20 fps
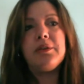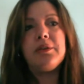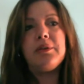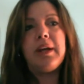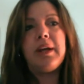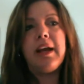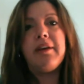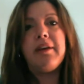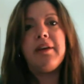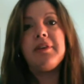
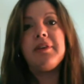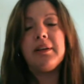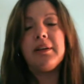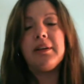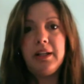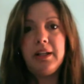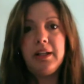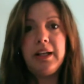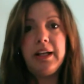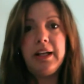have a
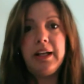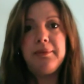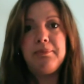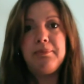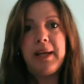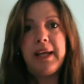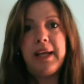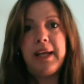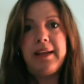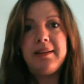
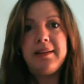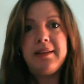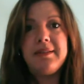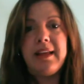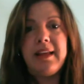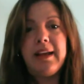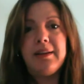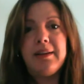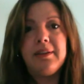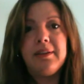client base
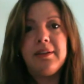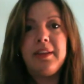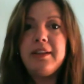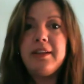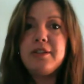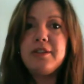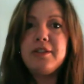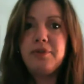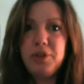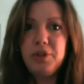that
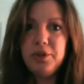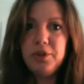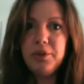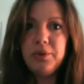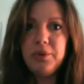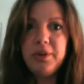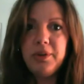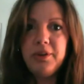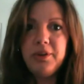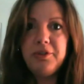thinks of
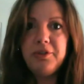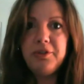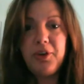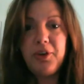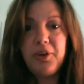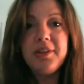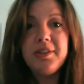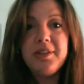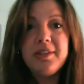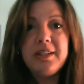you
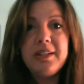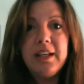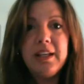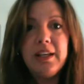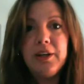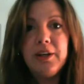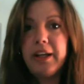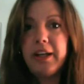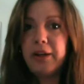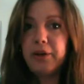first,
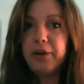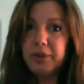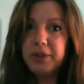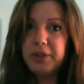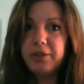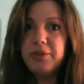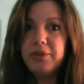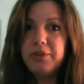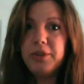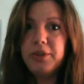or
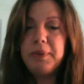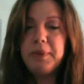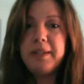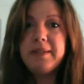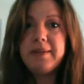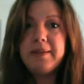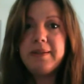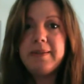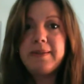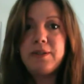your
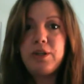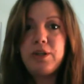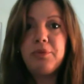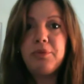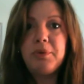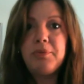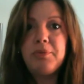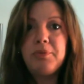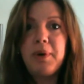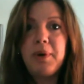business is
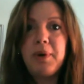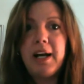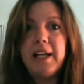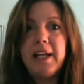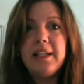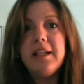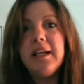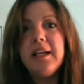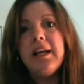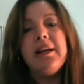top of
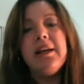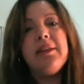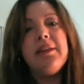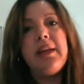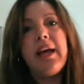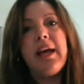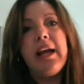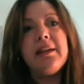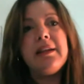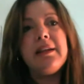mind,
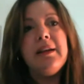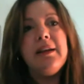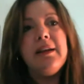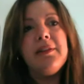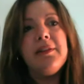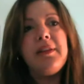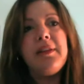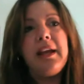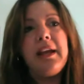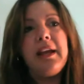that
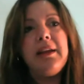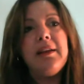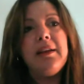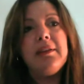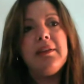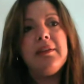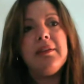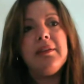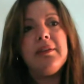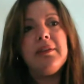they
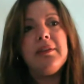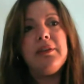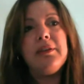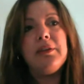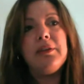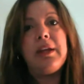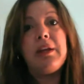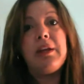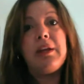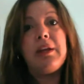
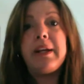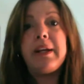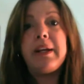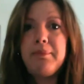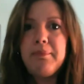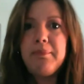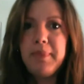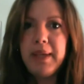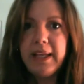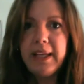
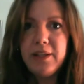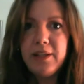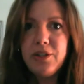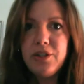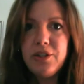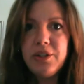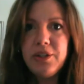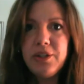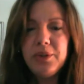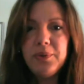recommend
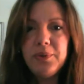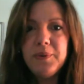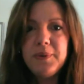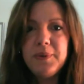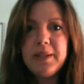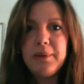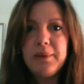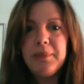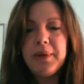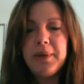you,
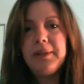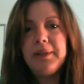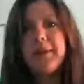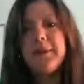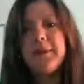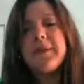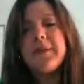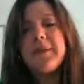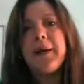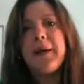someone
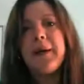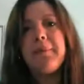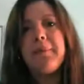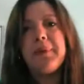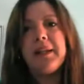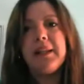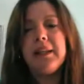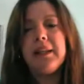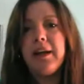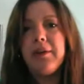
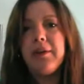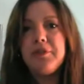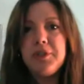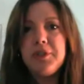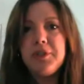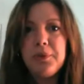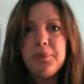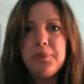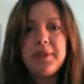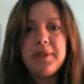that loves
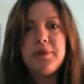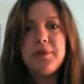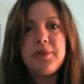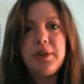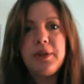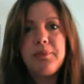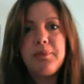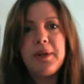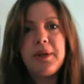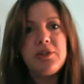your business
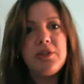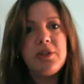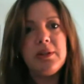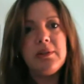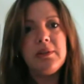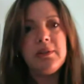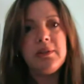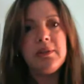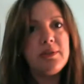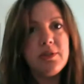so much
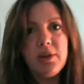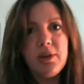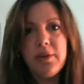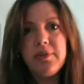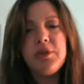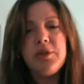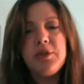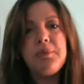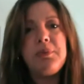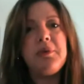that the
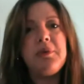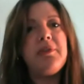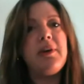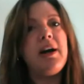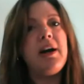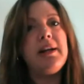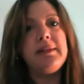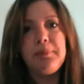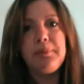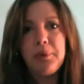service you
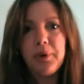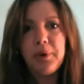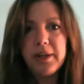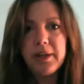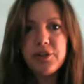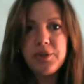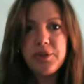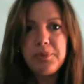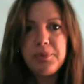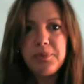provide, the
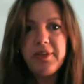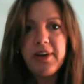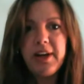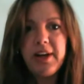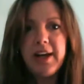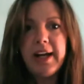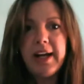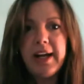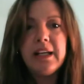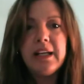products you
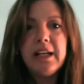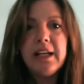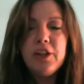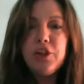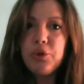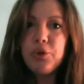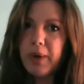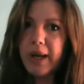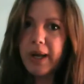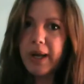provide,
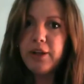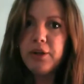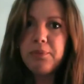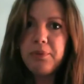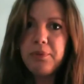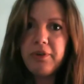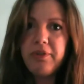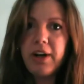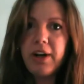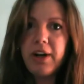the way you
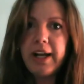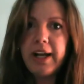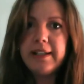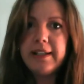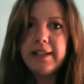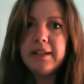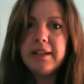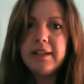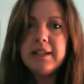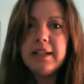provide
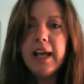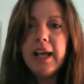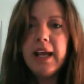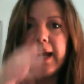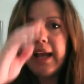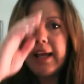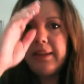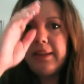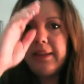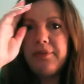it,
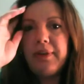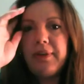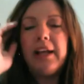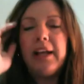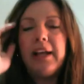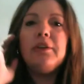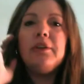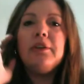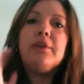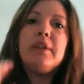and the
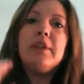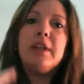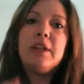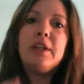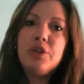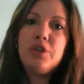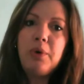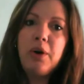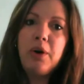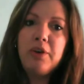value that
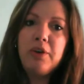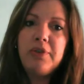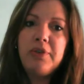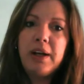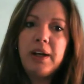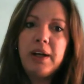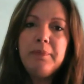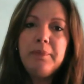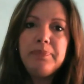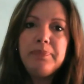you
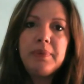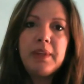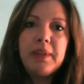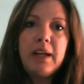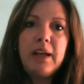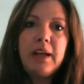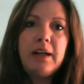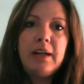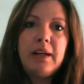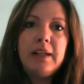offer
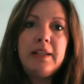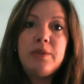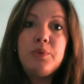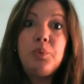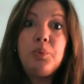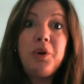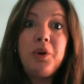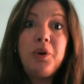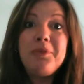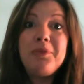is
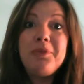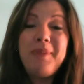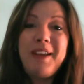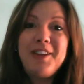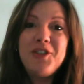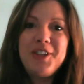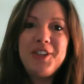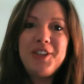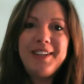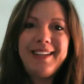worth
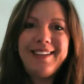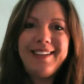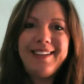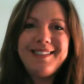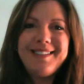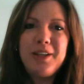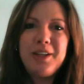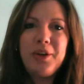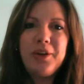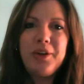mentioning.
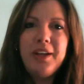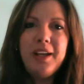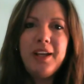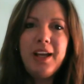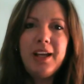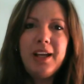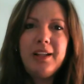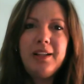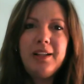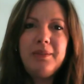So
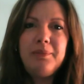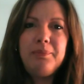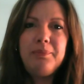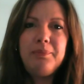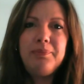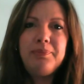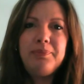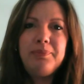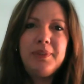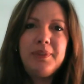
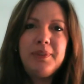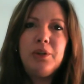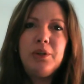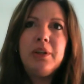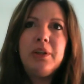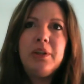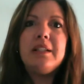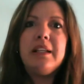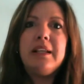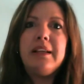
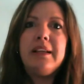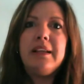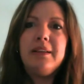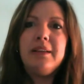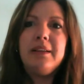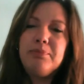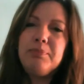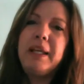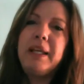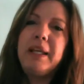
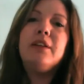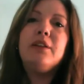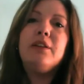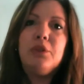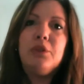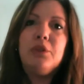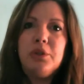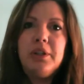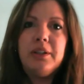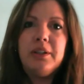loyalty, being
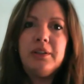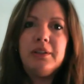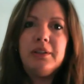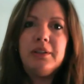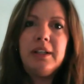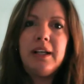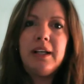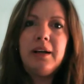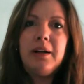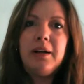loyal,
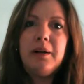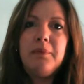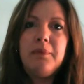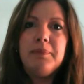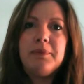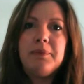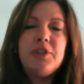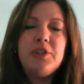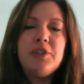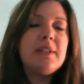
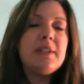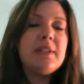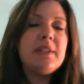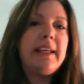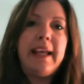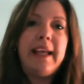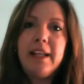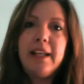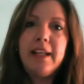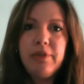just
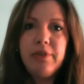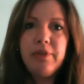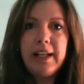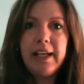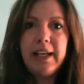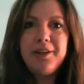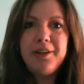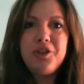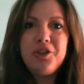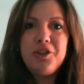like any
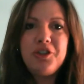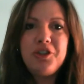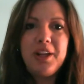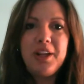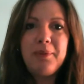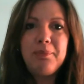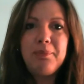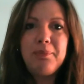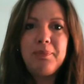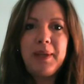
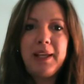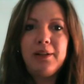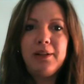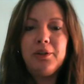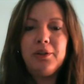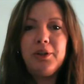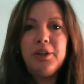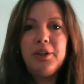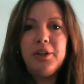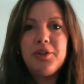relationship, being
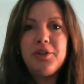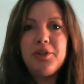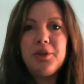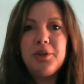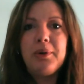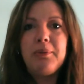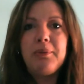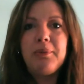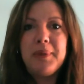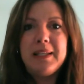loyal
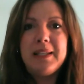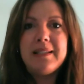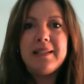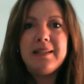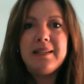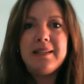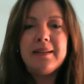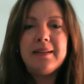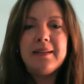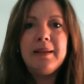to a
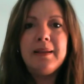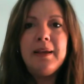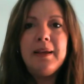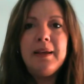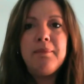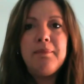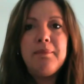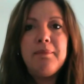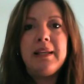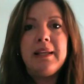business
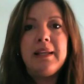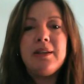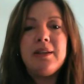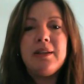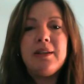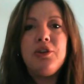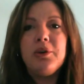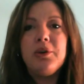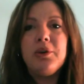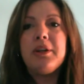means that
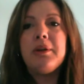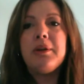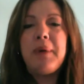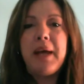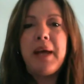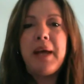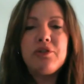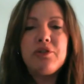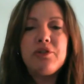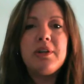you're going to
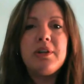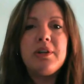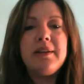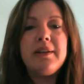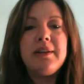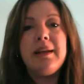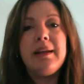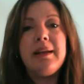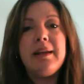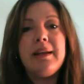
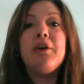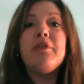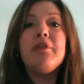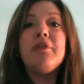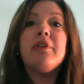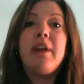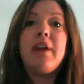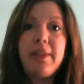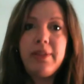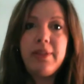patronize them
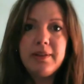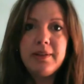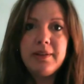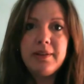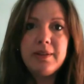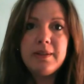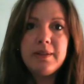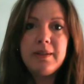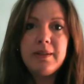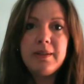over others.